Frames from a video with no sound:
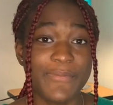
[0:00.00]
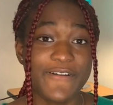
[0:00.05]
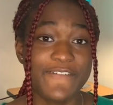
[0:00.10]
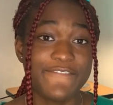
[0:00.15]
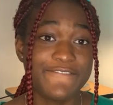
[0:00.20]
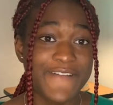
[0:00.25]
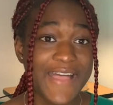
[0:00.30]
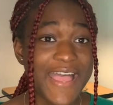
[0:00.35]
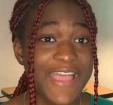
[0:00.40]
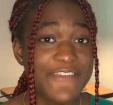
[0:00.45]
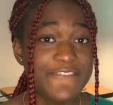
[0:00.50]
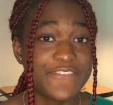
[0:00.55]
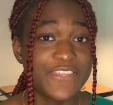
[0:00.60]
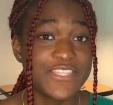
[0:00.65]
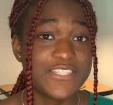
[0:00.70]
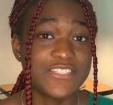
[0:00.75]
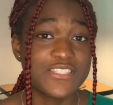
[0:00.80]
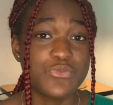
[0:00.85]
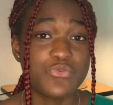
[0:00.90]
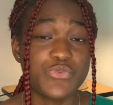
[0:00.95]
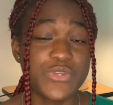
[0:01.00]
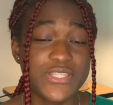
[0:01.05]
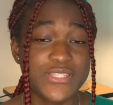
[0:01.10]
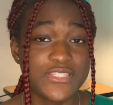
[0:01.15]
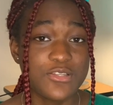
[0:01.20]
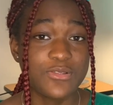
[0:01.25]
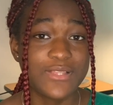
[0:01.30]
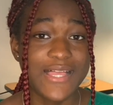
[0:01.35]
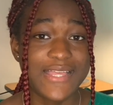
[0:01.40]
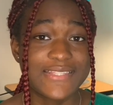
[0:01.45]
5 is a
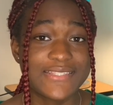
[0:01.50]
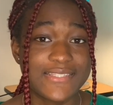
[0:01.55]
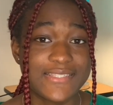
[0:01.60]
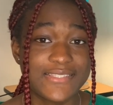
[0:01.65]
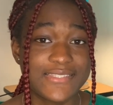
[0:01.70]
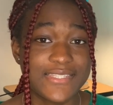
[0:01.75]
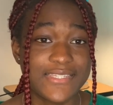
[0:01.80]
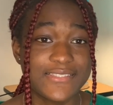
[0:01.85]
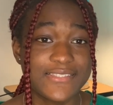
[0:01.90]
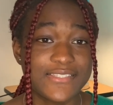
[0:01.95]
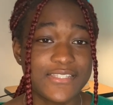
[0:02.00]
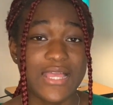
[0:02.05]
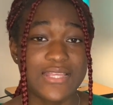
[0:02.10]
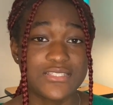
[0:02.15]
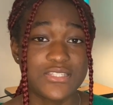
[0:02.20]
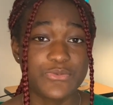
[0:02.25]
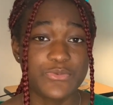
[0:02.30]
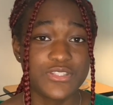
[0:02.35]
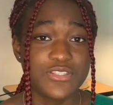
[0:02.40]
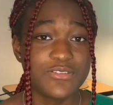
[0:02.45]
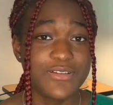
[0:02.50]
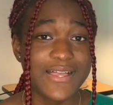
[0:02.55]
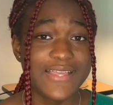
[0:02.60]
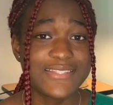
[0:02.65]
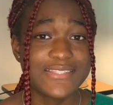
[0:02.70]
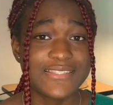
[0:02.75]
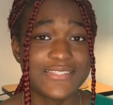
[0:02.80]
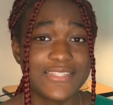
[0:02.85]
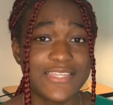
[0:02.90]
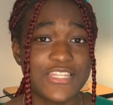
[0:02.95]
retail assistant. As a retail
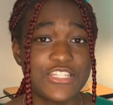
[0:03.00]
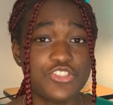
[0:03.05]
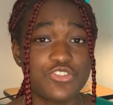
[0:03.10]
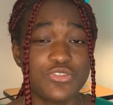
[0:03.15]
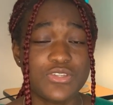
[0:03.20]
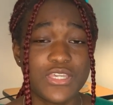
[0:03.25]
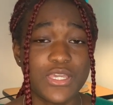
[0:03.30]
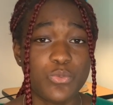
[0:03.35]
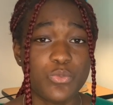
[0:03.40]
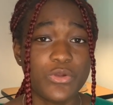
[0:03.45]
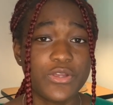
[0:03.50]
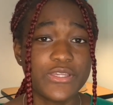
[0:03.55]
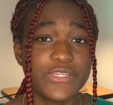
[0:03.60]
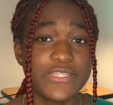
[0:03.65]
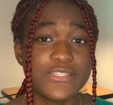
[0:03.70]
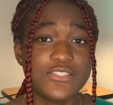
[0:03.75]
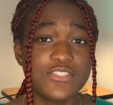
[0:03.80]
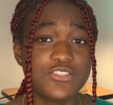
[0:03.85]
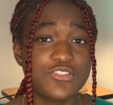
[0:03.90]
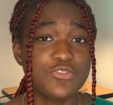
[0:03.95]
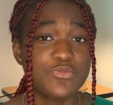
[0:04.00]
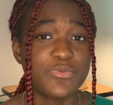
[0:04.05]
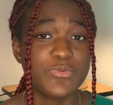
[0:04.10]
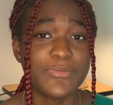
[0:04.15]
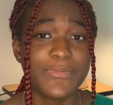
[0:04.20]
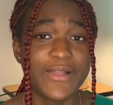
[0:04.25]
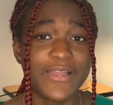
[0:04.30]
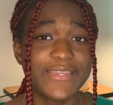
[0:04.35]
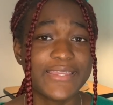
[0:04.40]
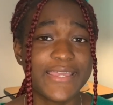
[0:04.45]
assistant, you can work in
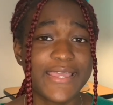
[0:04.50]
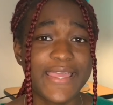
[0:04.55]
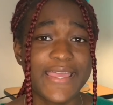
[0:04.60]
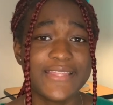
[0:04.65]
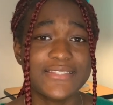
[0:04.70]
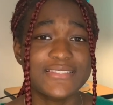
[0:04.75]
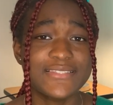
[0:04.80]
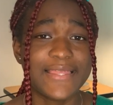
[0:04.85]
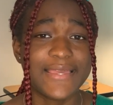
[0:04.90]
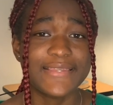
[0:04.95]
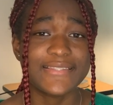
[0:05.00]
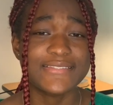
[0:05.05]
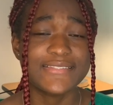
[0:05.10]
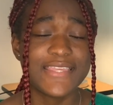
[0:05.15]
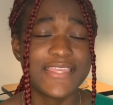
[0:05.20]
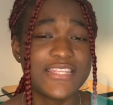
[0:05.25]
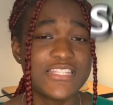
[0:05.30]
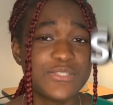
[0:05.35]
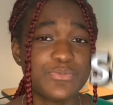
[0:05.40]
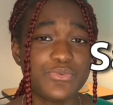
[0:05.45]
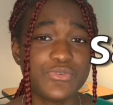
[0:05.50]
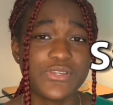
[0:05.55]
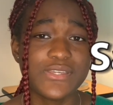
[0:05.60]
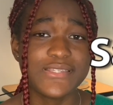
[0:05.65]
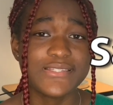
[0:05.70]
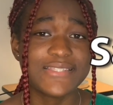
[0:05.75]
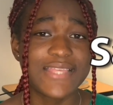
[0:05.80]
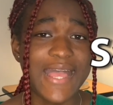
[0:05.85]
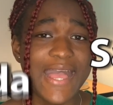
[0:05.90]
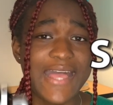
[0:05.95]
supermarkets like
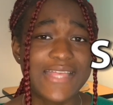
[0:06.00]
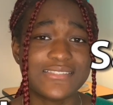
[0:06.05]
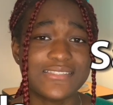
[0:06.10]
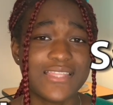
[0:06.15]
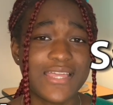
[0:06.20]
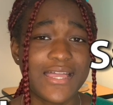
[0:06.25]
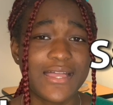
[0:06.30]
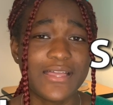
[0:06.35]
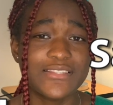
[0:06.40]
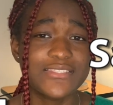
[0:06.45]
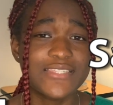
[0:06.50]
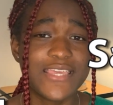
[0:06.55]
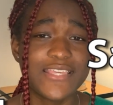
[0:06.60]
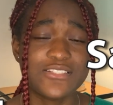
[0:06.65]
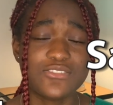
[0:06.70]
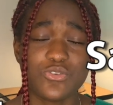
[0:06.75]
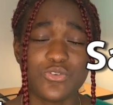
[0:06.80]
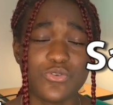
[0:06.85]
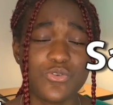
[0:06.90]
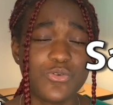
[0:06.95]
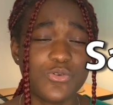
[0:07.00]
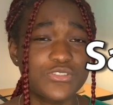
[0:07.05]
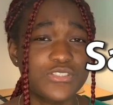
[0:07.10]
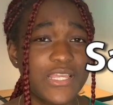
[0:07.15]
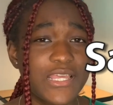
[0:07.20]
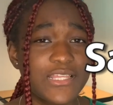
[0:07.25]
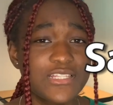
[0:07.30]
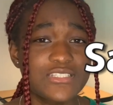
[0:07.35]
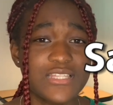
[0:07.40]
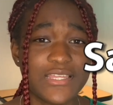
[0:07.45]
Sainsbury's, Asda, Tesco's,
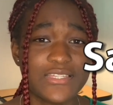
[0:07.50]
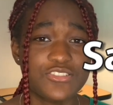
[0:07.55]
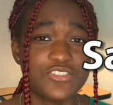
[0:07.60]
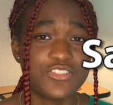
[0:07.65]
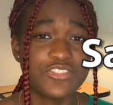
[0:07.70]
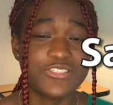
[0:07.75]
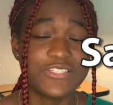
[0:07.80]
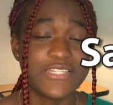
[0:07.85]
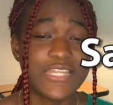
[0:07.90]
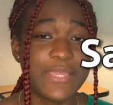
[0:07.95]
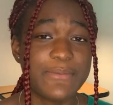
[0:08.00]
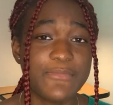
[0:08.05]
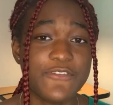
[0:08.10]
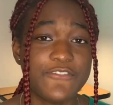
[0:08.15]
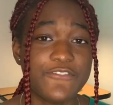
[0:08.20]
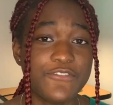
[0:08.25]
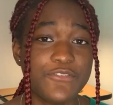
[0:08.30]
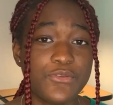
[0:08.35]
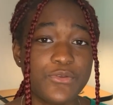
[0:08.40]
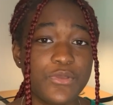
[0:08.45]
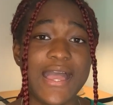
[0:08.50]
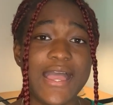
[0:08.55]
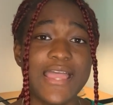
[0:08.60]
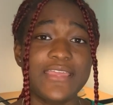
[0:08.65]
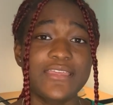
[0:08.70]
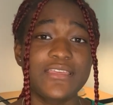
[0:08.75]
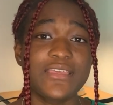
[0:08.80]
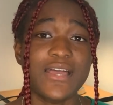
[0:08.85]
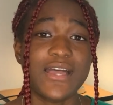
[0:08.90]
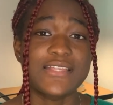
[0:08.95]
just to name a few,
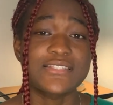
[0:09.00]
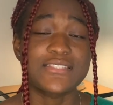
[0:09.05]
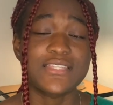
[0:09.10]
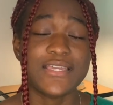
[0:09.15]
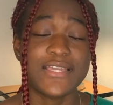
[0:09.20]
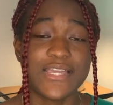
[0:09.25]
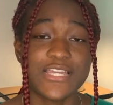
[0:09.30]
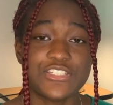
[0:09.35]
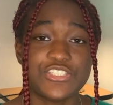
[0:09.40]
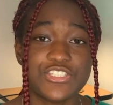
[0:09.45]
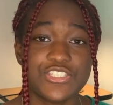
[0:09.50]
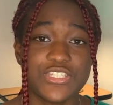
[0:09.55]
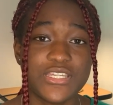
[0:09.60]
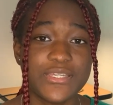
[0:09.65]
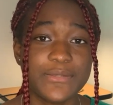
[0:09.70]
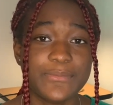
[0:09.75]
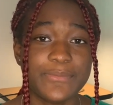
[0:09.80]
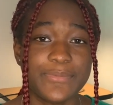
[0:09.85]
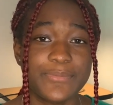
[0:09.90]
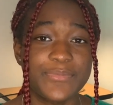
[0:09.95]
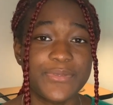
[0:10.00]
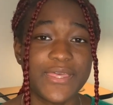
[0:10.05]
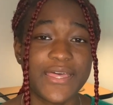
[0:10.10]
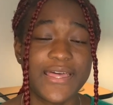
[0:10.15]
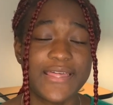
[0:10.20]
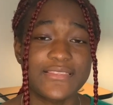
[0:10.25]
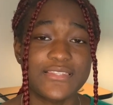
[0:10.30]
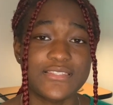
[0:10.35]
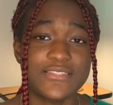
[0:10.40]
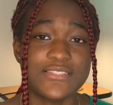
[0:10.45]
as a cashier
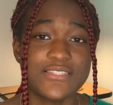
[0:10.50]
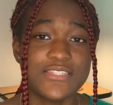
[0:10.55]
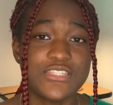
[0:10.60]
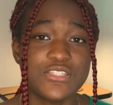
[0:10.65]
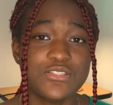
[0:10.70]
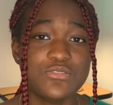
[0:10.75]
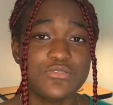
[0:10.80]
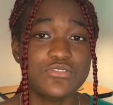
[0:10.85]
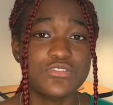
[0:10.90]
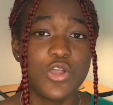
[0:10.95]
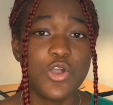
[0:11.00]
behind the tills,